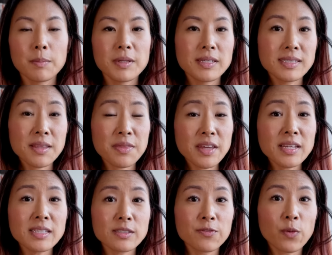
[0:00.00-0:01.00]
Because the thing
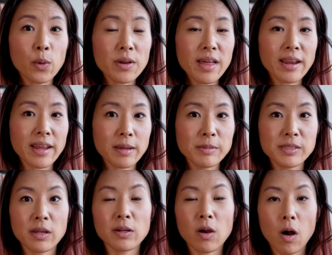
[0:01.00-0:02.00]
is, for that
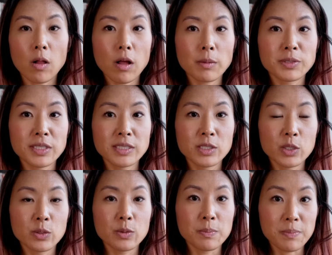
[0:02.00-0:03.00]
Amazon call option
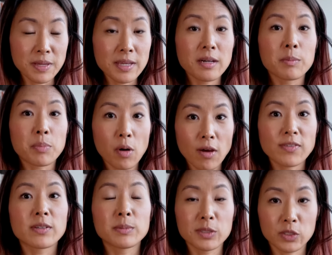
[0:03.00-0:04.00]
to be a
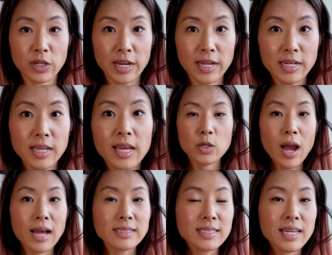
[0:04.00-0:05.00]
profitable trade, you
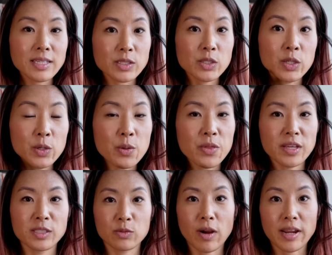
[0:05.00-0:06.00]
had to get two
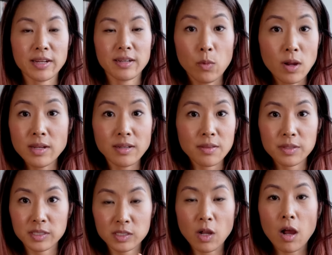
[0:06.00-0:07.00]
things right. One,
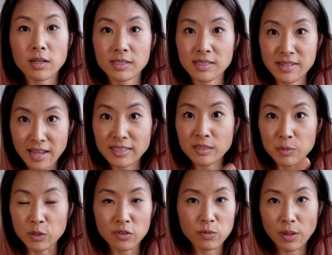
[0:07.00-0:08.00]
the stock's next
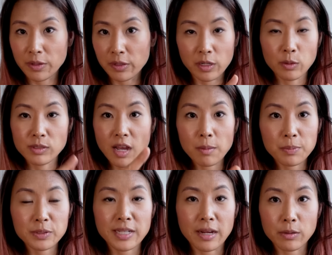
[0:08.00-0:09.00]
move, whether it goes up
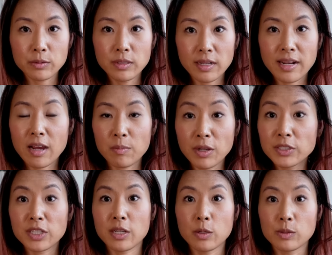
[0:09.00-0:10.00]
or down, and how
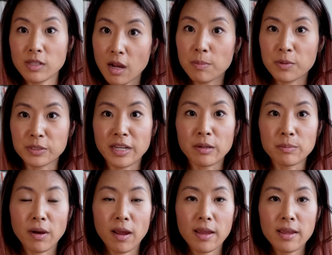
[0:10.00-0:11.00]
much it goes up or down
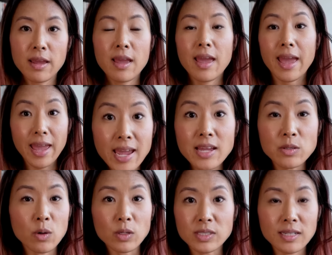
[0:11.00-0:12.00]
by. And
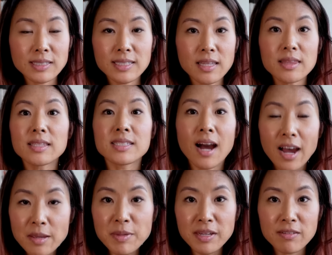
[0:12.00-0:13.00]
you also had to get the
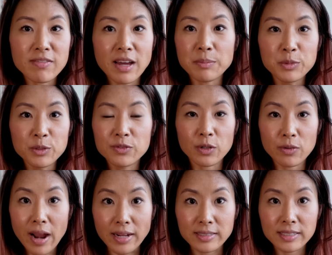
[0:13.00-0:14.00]
timing of that move
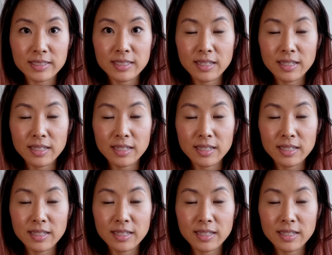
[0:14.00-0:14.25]
correct.